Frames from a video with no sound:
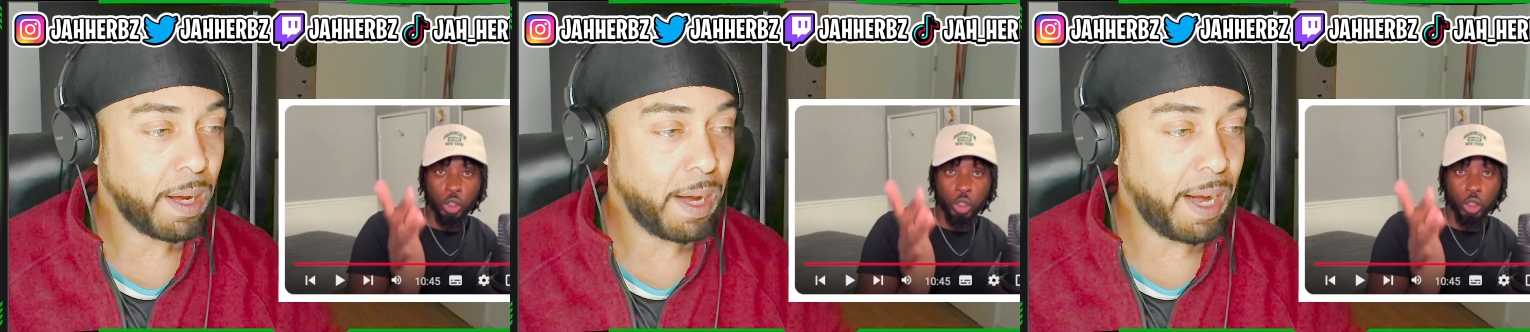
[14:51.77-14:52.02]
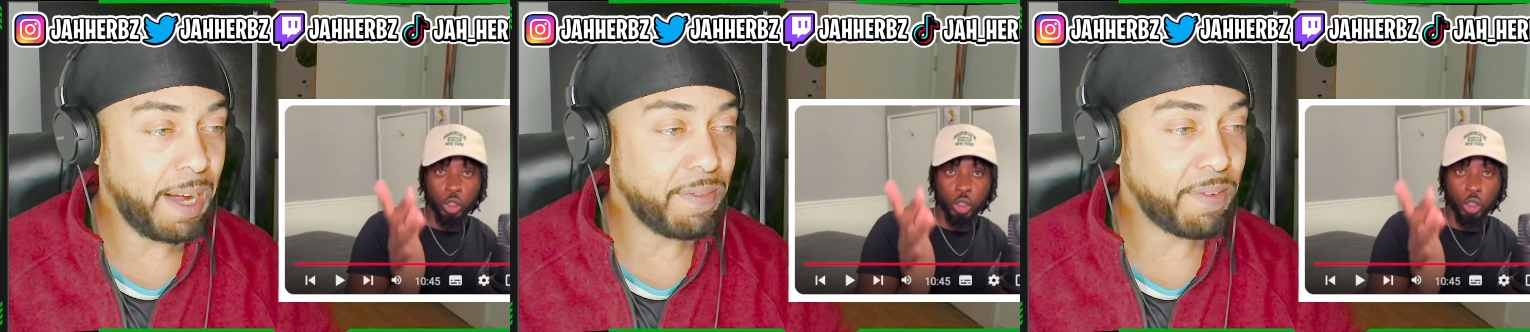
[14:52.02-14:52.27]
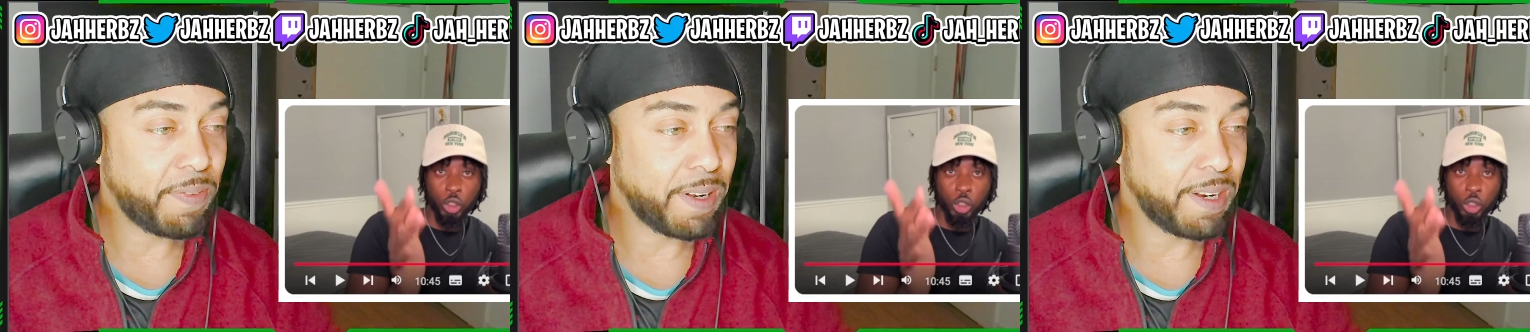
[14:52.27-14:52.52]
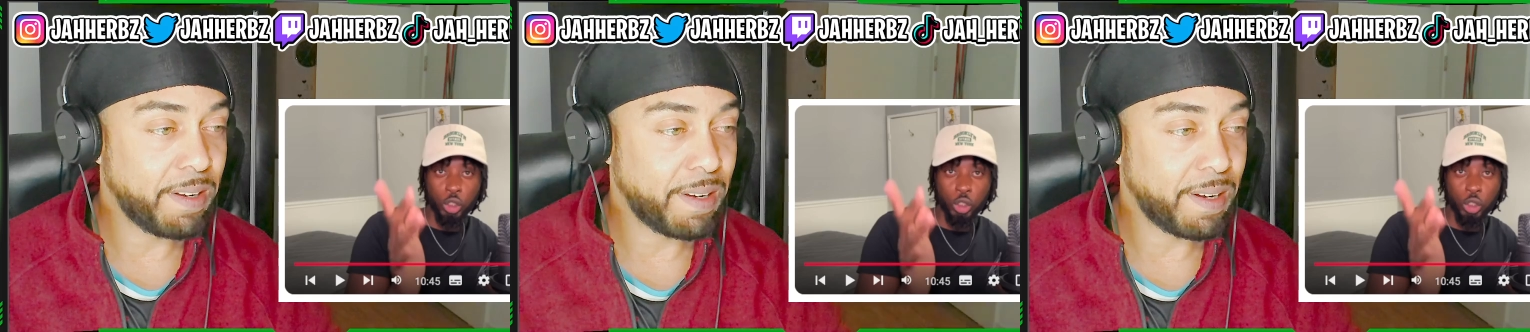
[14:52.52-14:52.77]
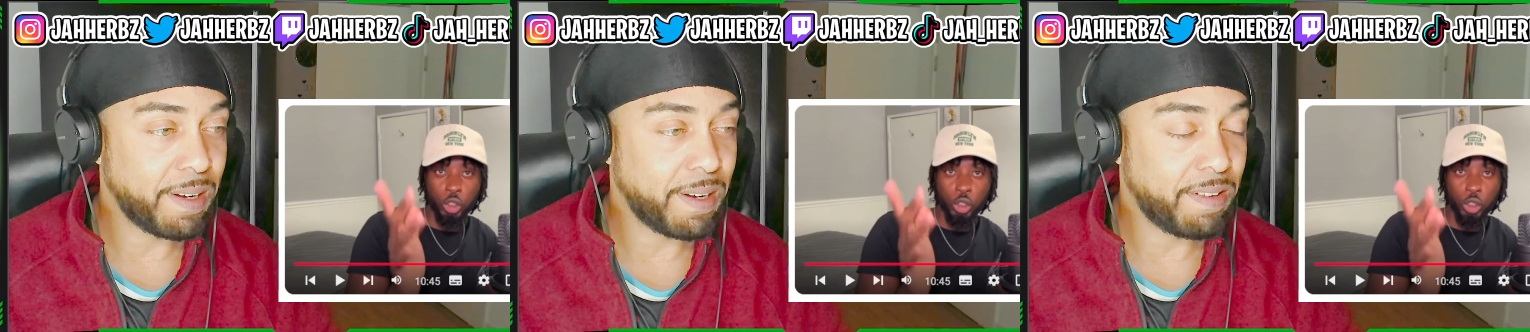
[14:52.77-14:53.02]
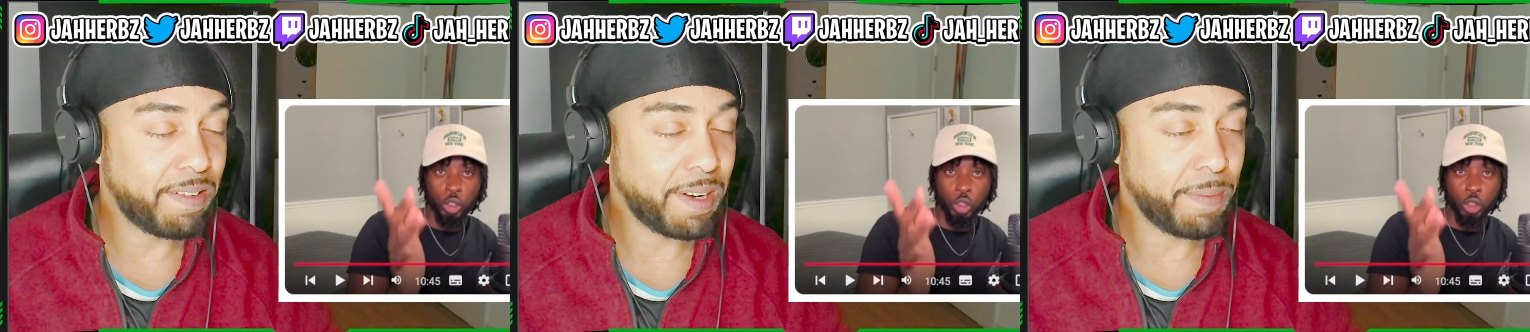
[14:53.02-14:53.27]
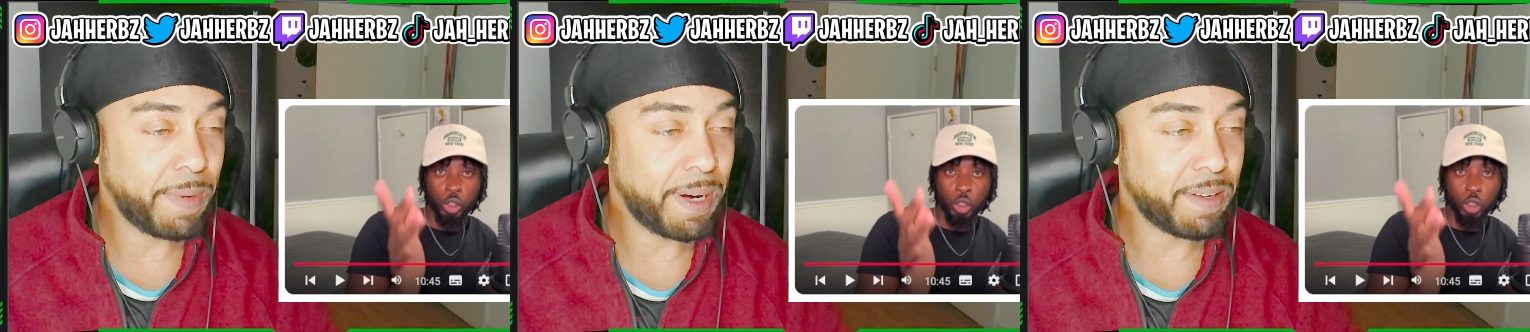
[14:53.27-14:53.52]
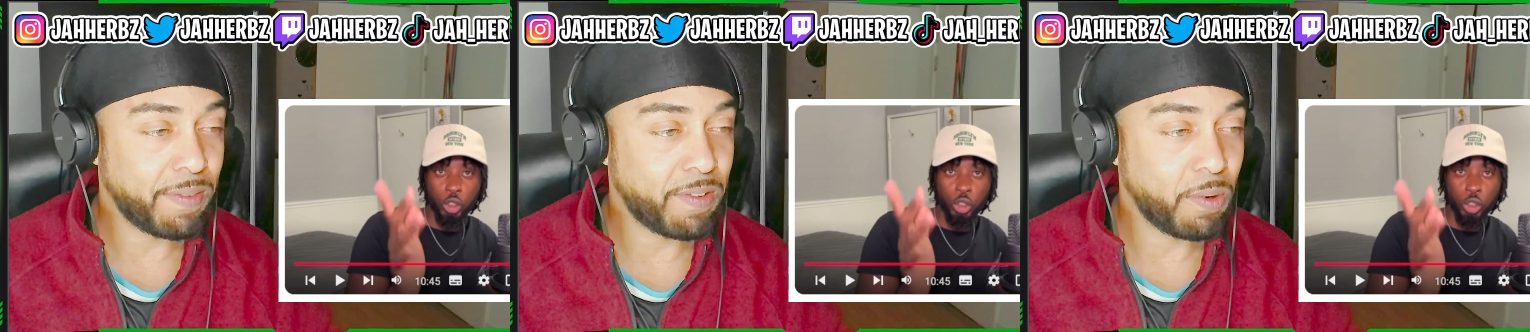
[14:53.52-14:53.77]
Speaker 1: I have a feeling Jay might
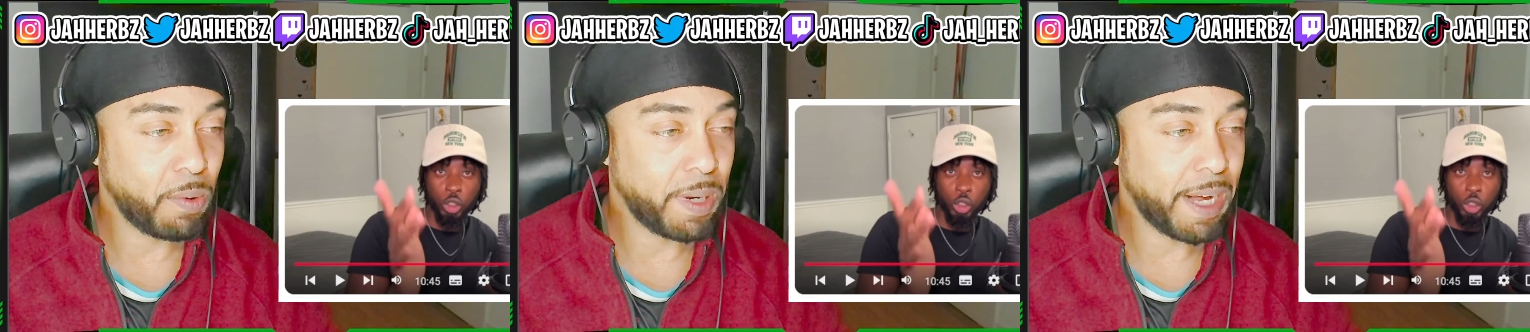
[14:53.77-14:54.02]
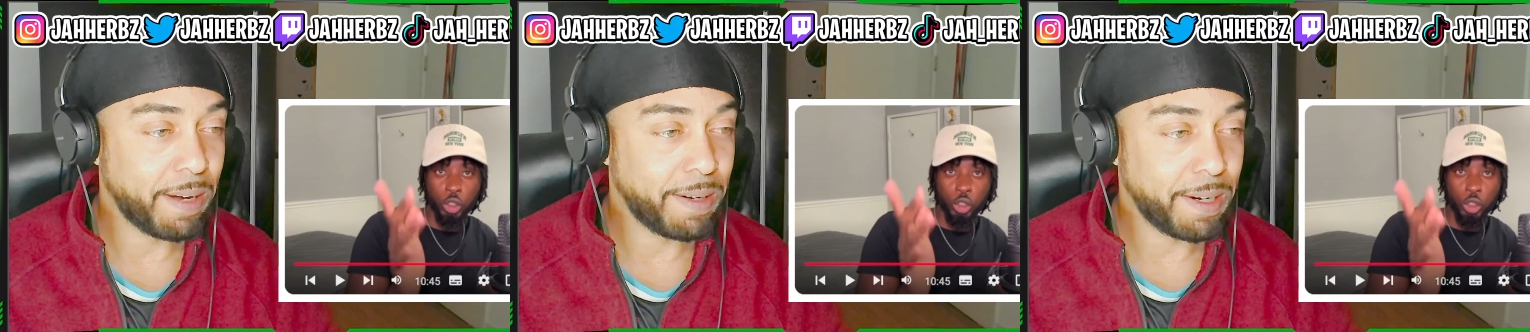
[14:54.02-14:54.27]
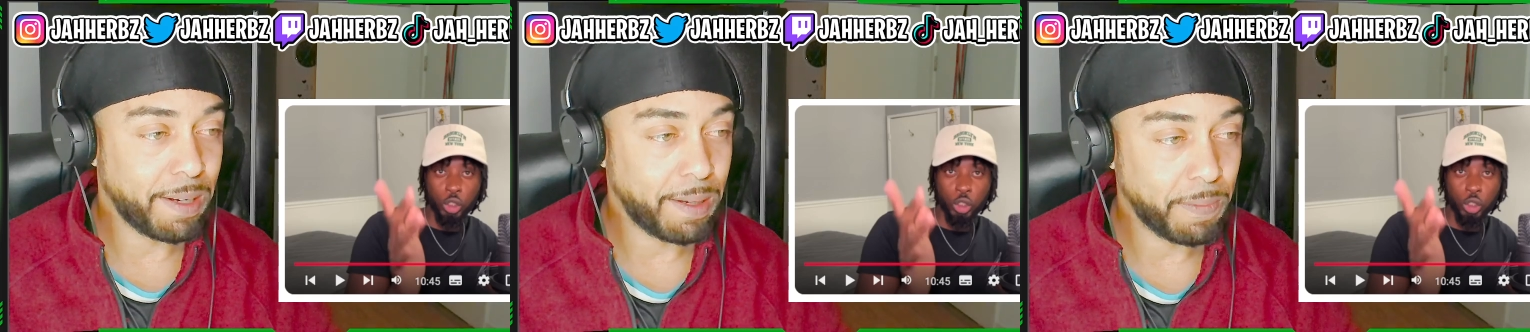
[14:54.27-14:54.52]
have sold out Diddy